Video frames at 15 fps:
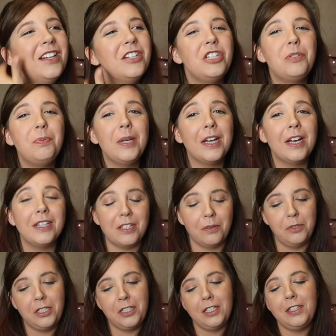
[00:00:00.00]
just because I
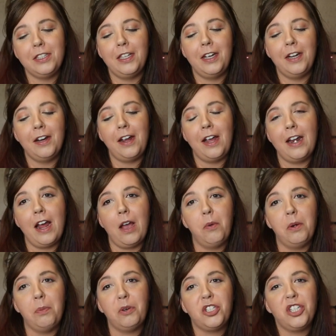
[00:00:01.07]
would sit there and I
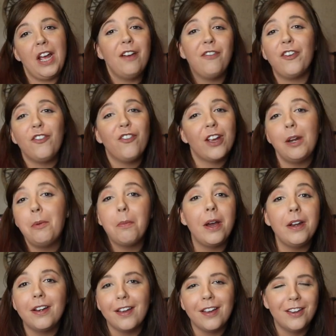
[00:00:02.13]
would push every freaking
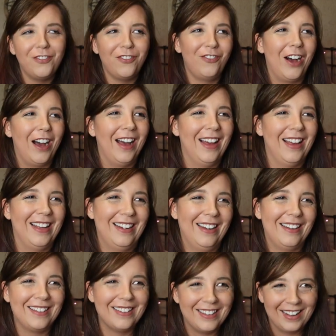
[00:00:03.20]
button I could find
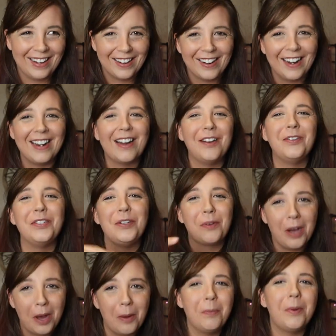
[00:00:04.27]
on there, and I would do
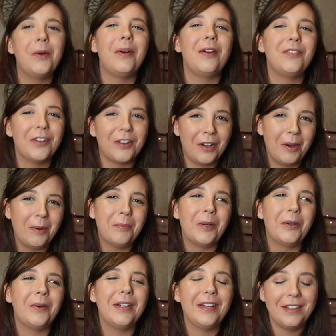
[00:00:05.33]
combo after
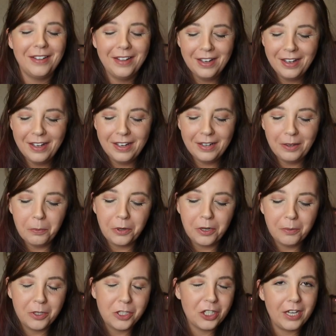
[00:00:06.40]
combo and
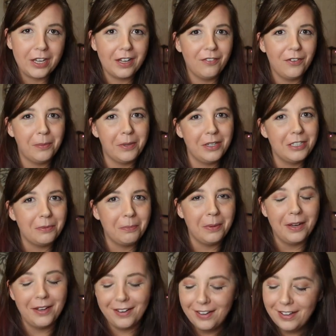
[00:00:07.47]
pretty much kick everybody's
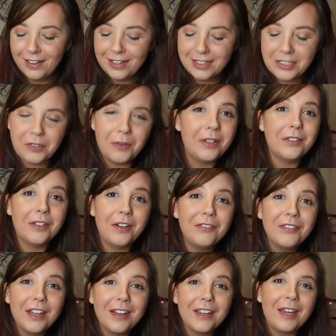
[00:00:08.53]
butt. So I
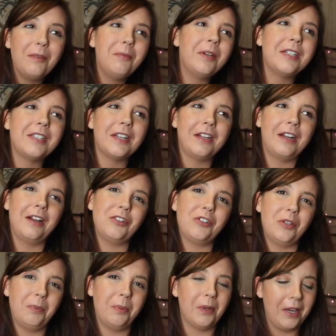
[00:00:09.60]
love that game because I could
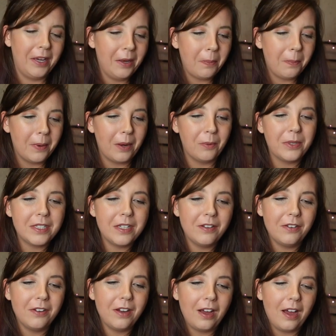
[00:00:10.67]
actually play it, but I wasn't
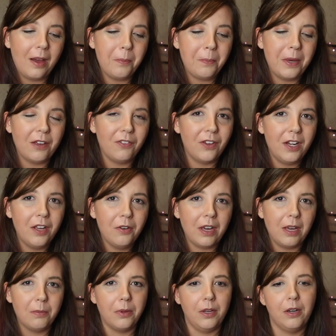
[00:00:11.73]
a big video
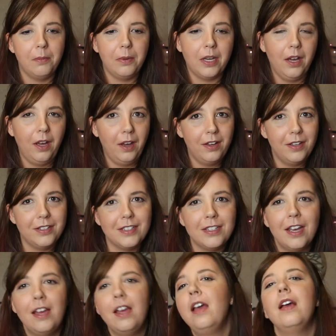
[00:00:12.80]
game player because,
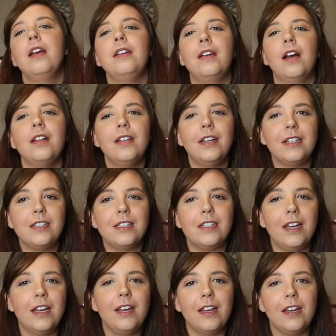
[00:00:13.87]
not like
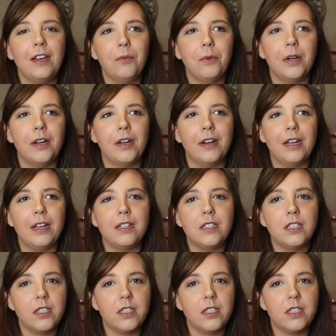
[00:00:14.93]
today where it